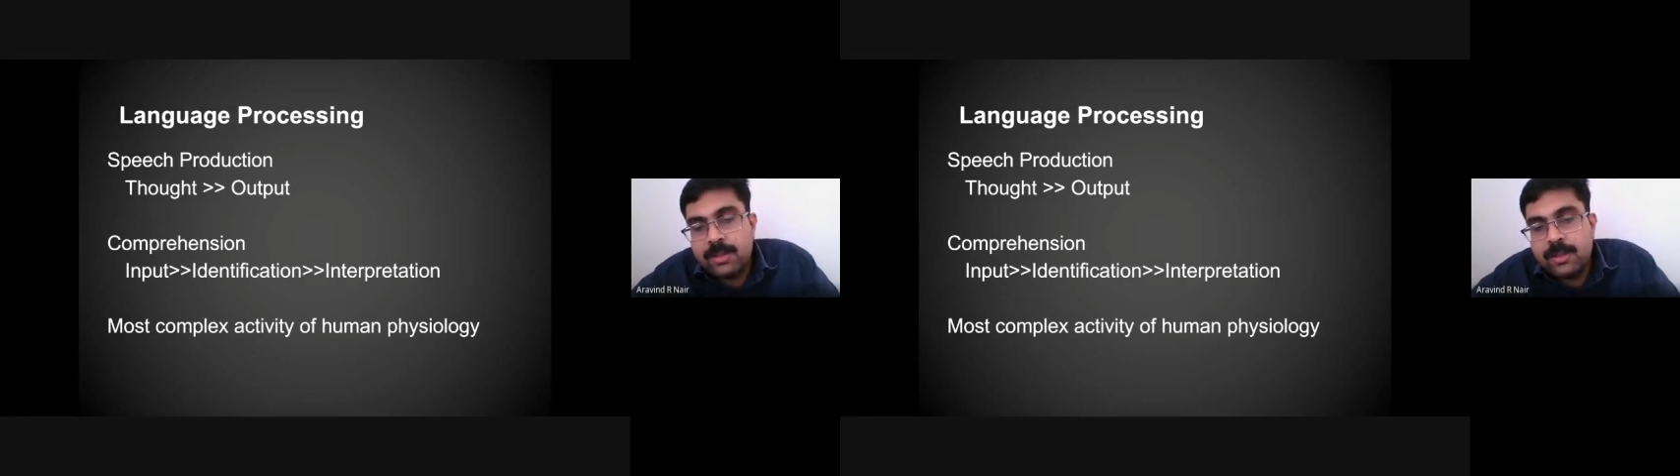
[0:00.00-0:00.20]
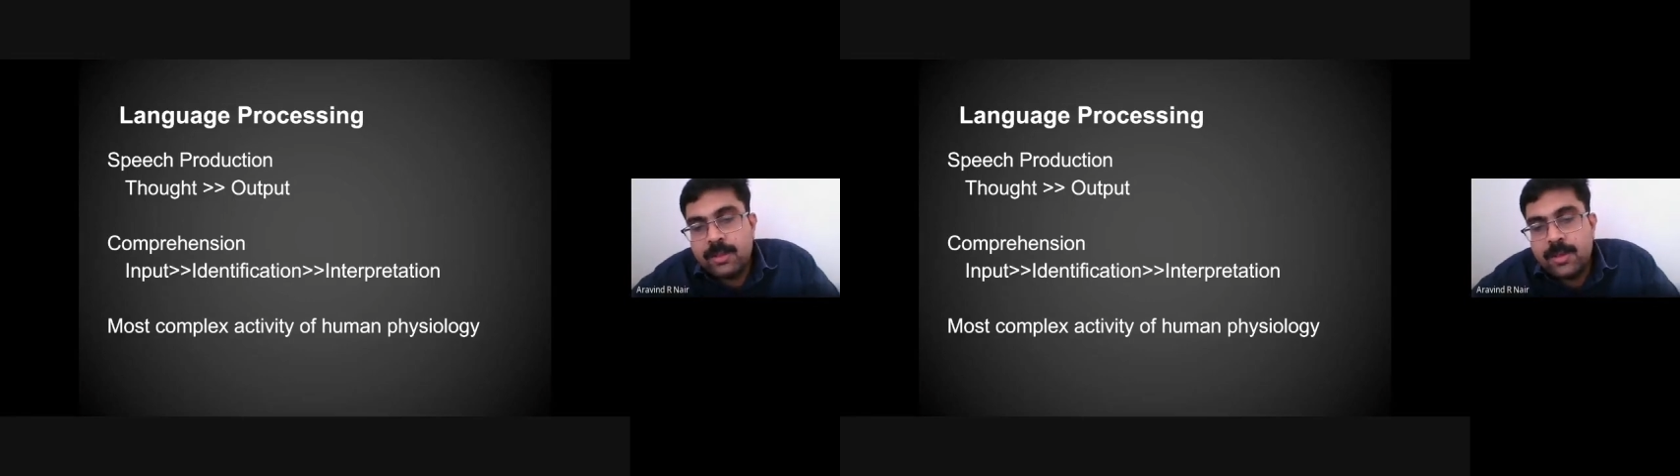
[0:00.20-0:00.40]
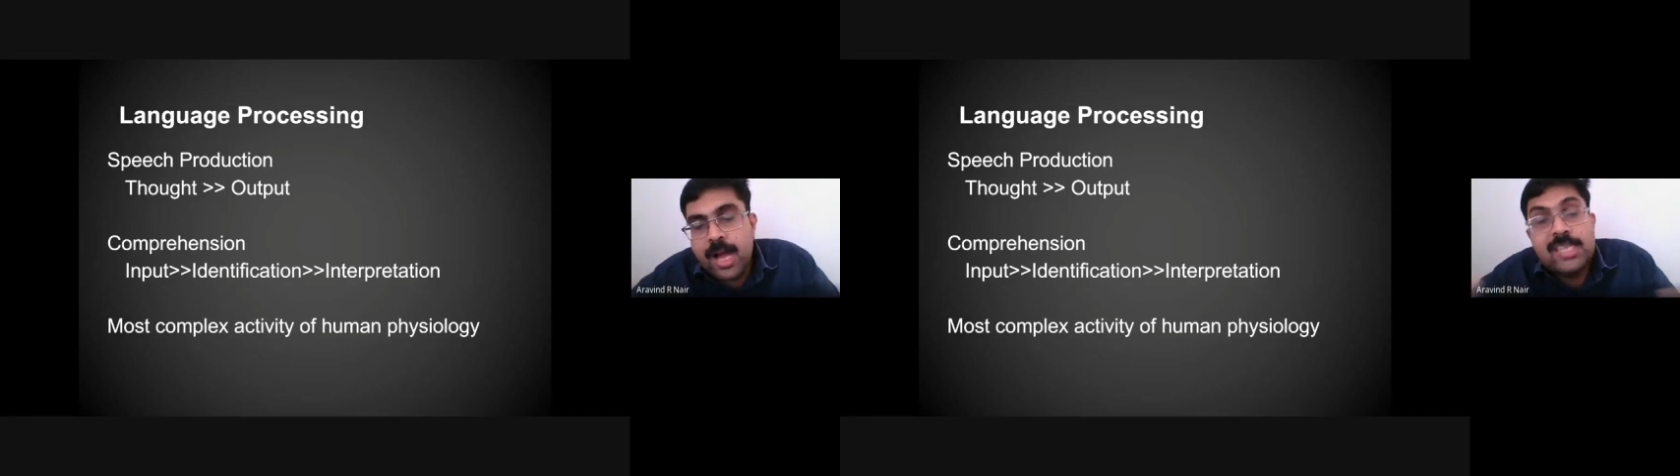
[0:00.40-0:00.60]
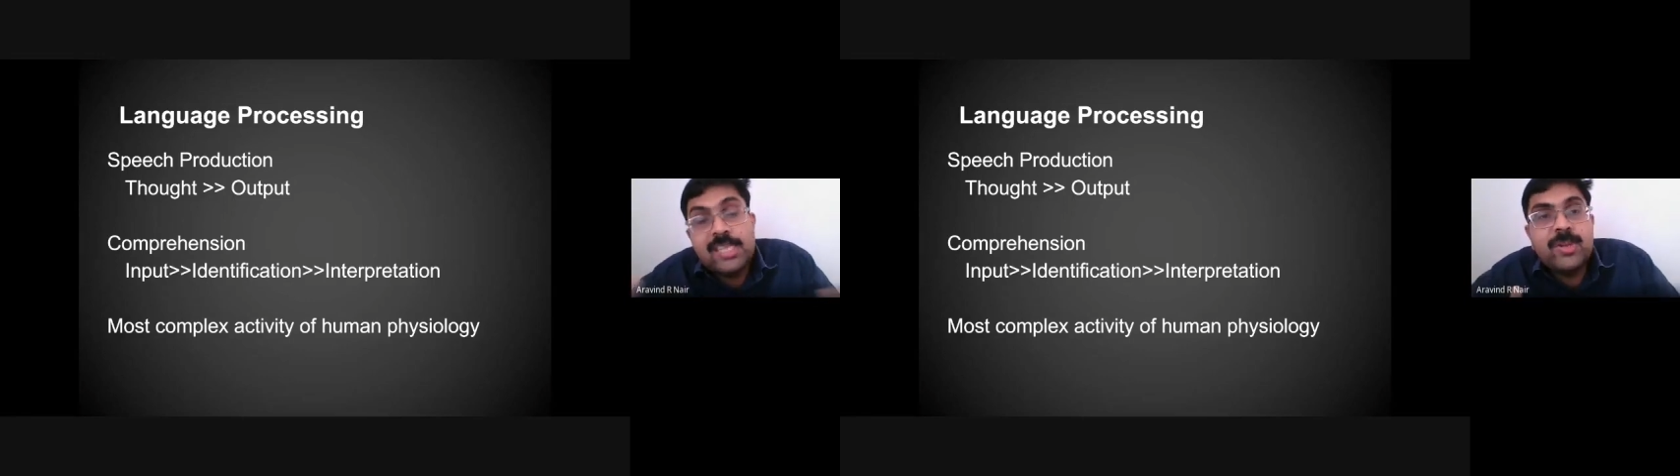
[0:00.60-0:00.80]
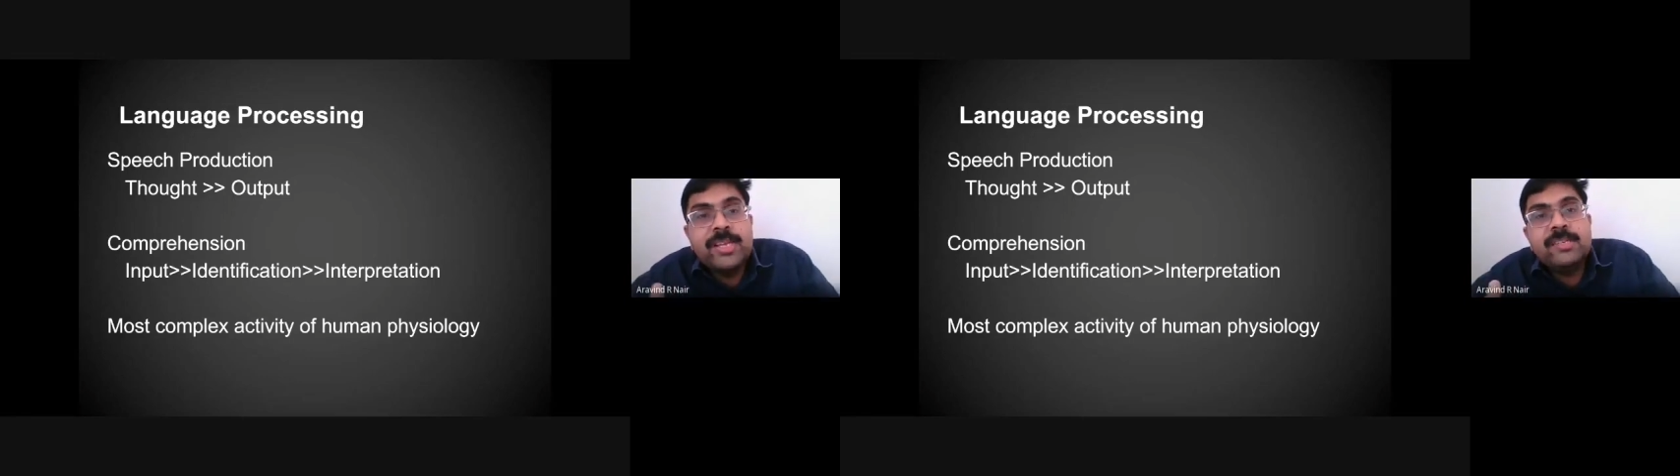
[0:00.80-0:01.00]

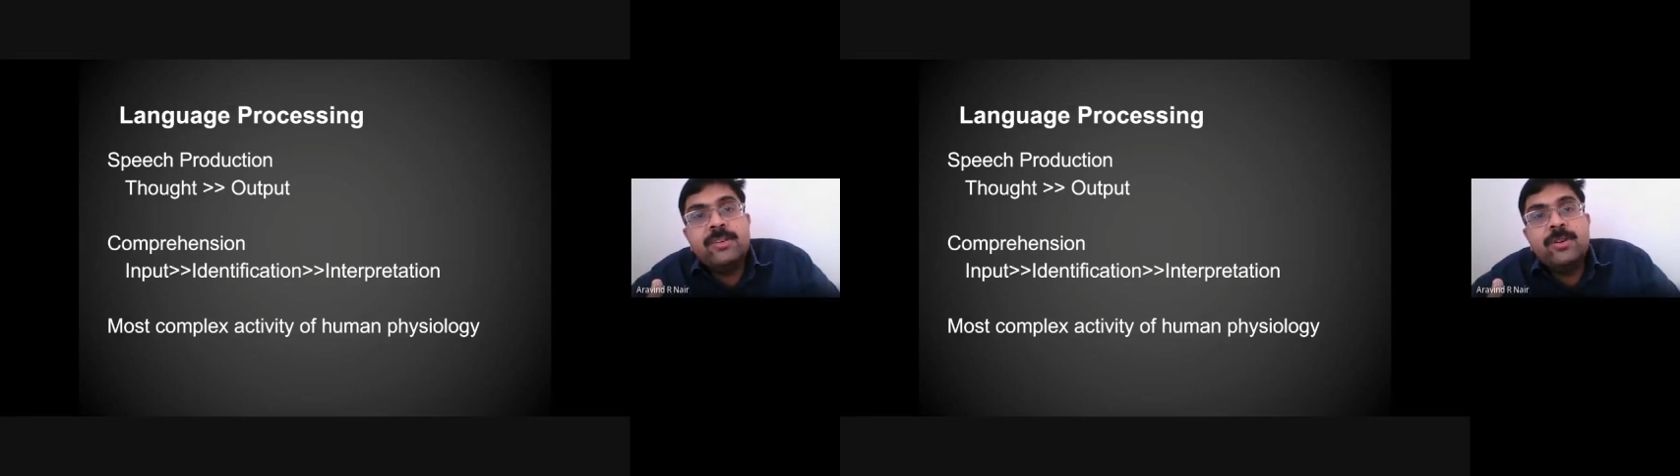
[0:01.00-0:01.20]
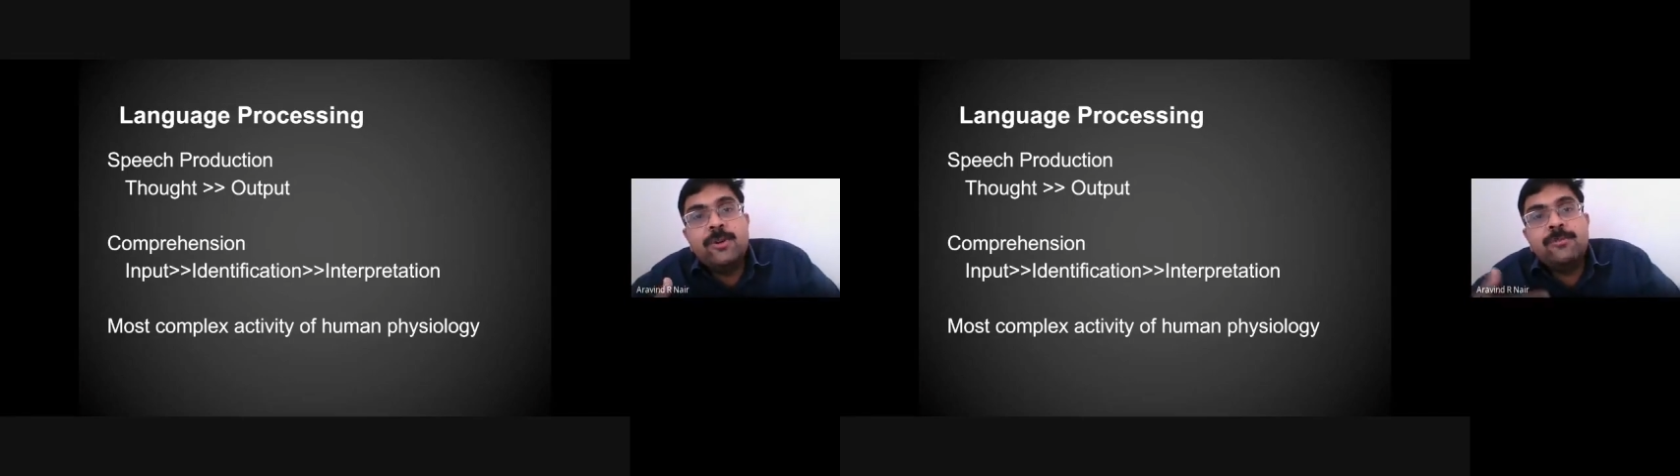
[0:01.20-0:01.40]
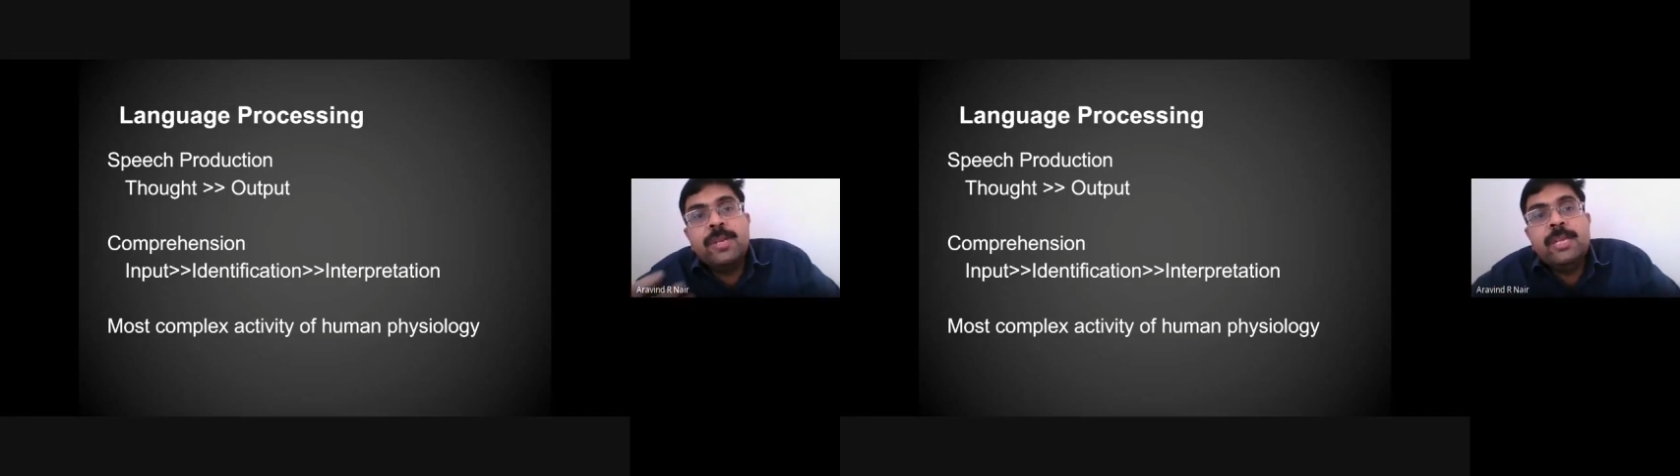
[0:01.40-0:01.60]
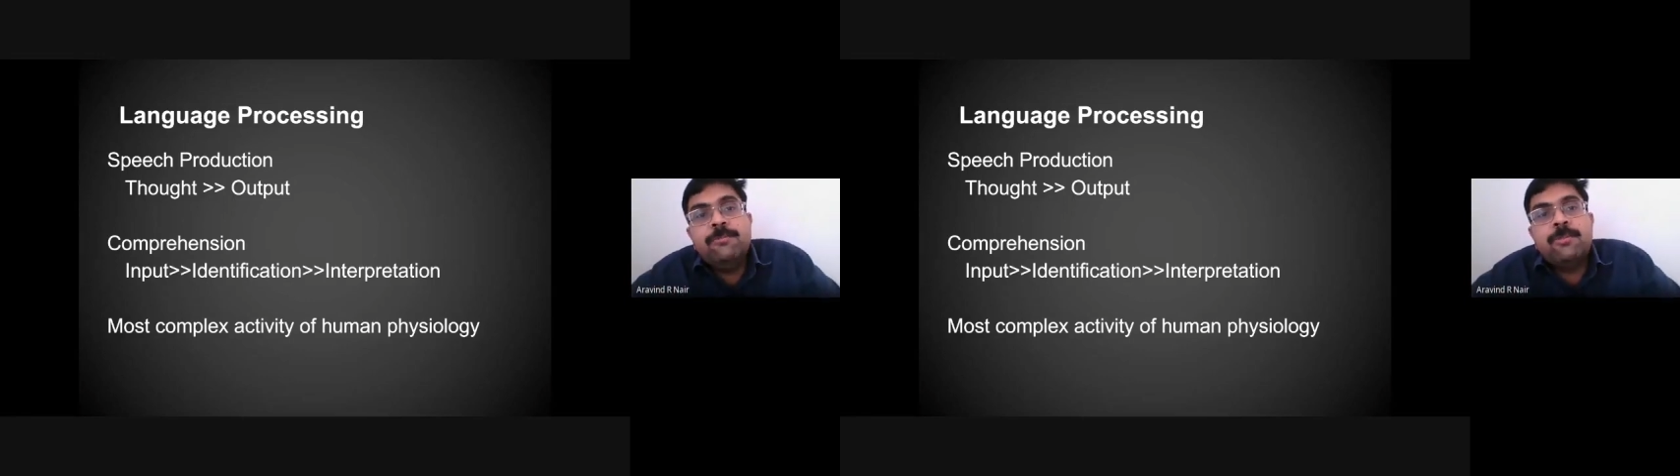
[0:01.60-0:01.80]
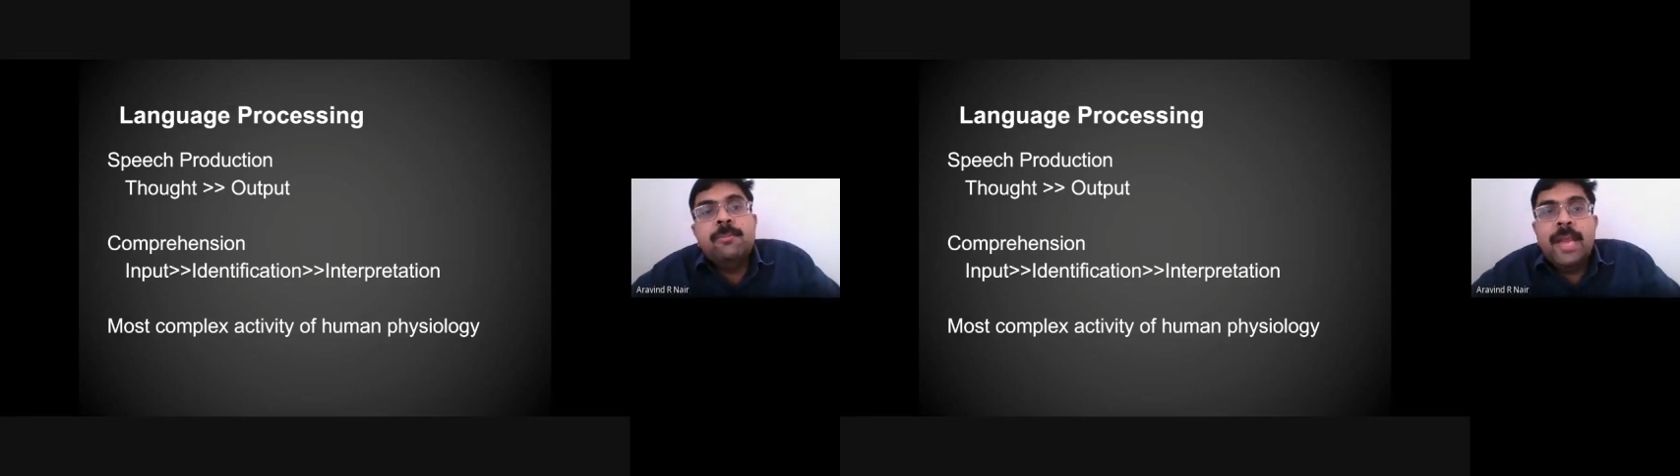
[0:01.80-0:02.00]
isolated or free
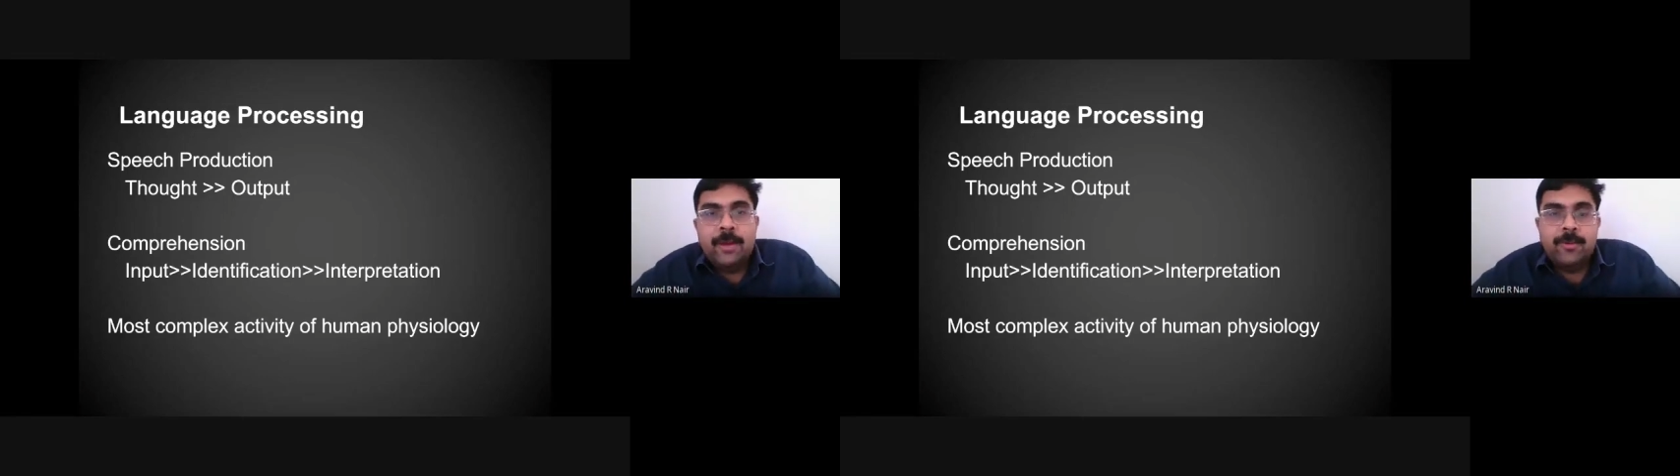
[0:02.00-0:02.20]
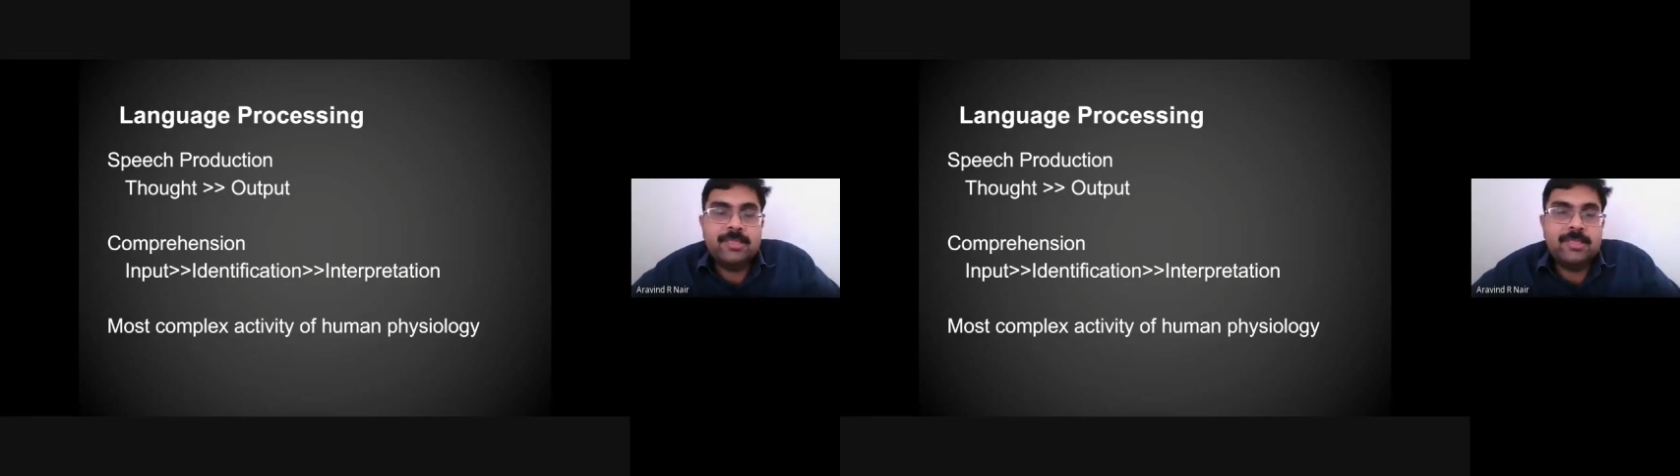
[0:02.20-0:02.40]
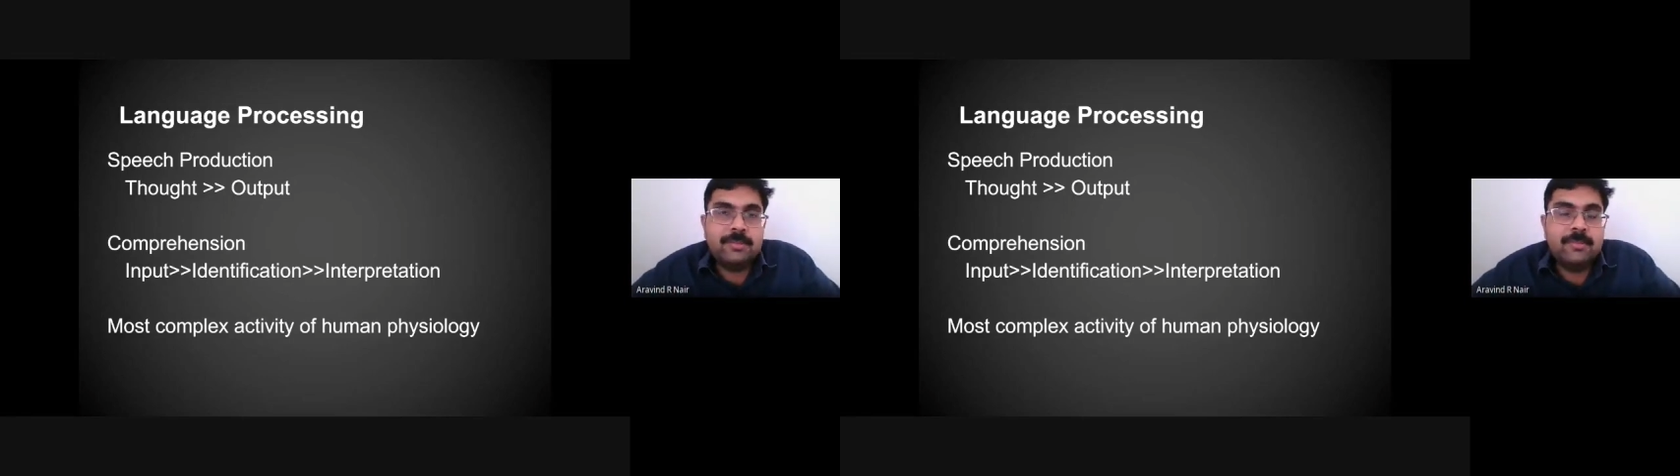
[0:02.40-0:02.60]
from language.